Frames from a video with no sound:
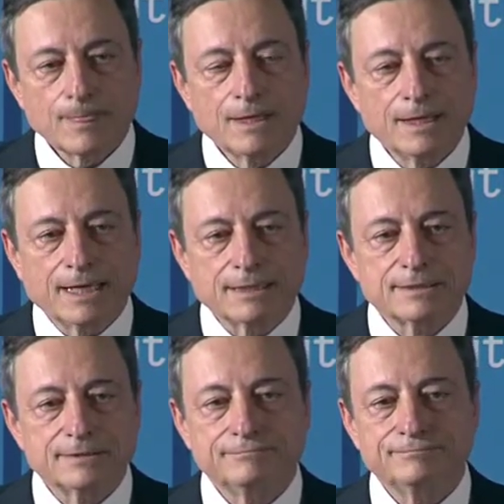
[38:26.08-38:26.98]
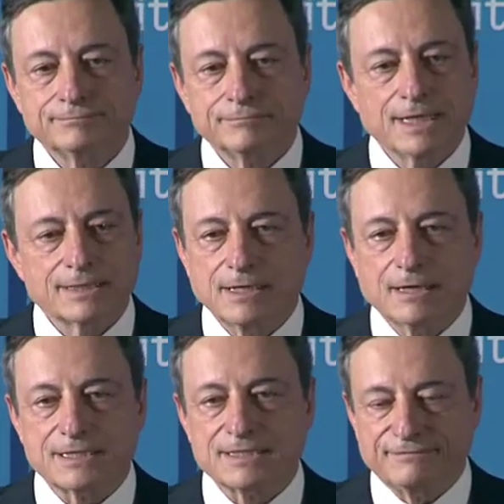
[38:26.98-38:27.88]
Yet, it's
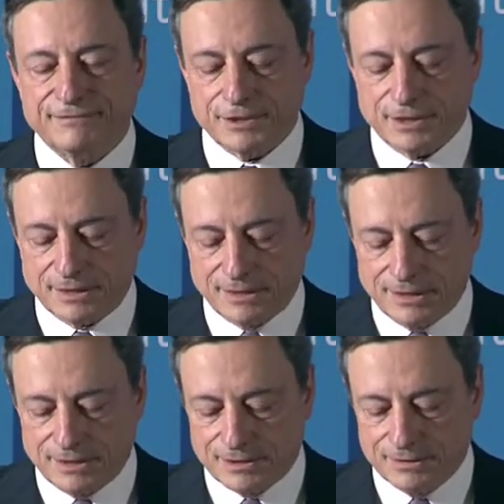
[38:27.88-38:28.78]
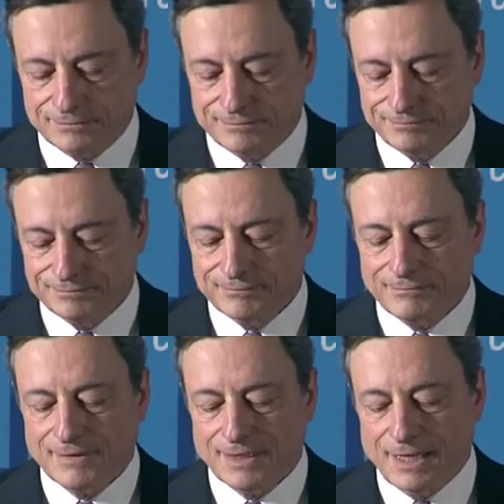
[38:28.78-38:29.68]
not a sufficient condition.
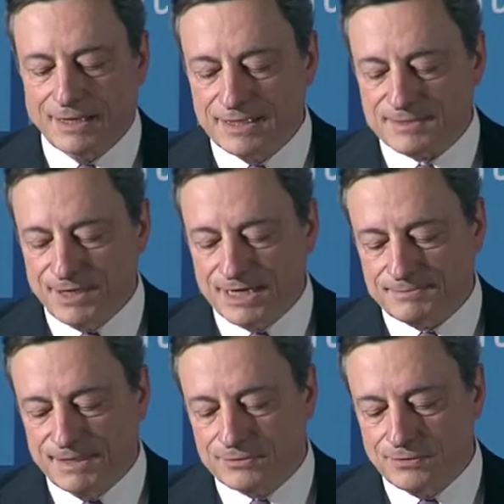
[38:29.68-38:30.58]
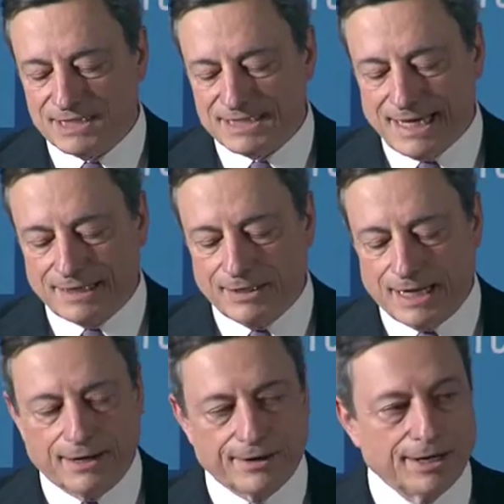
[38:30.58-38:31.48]
And this brings me to the
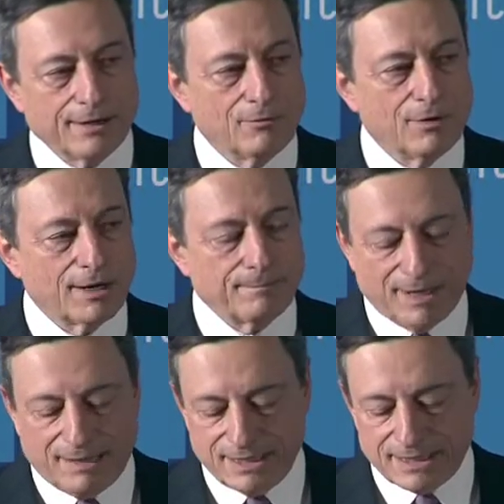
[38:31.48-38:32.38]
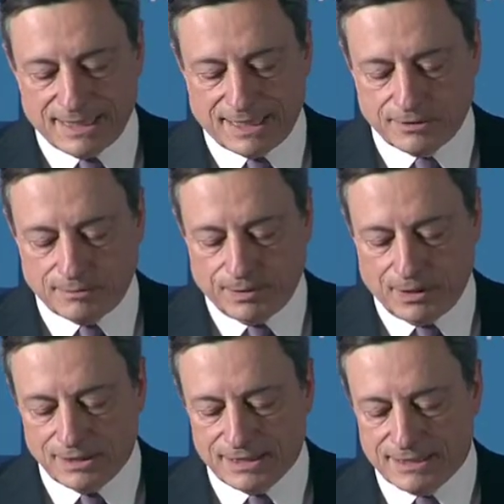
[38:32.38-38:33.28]
second area where public sector
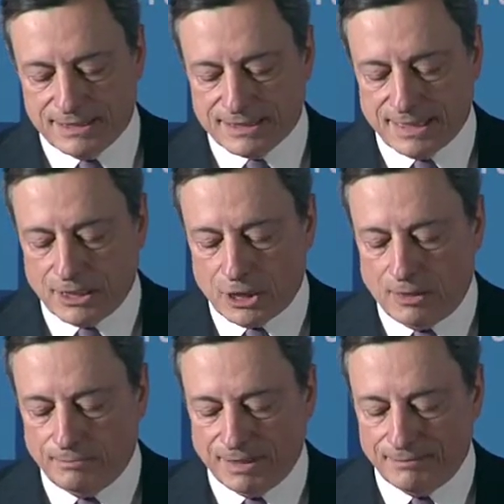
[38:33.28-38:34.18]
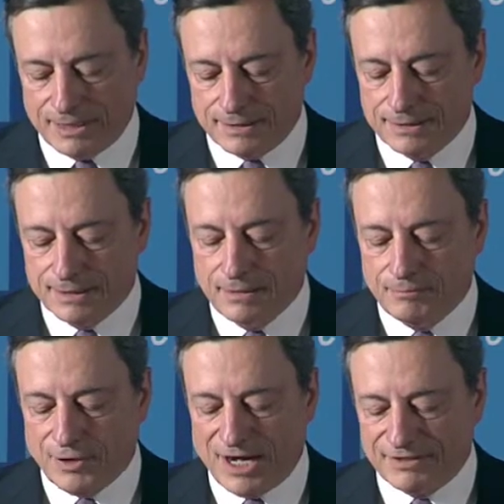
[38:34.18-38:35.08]
policies can complement
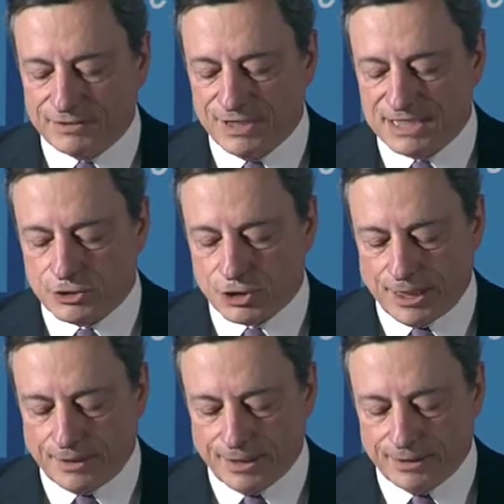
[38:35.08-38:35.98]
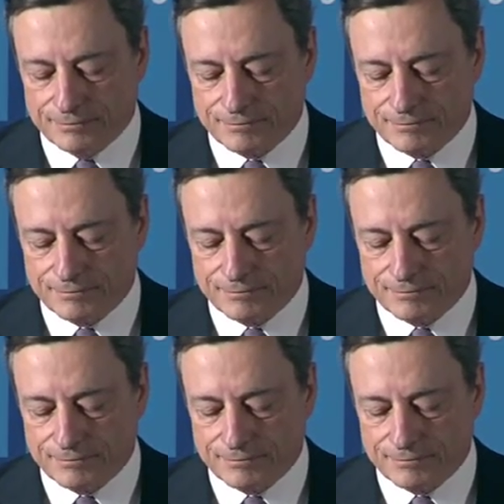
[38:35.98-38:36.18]
private risk sharing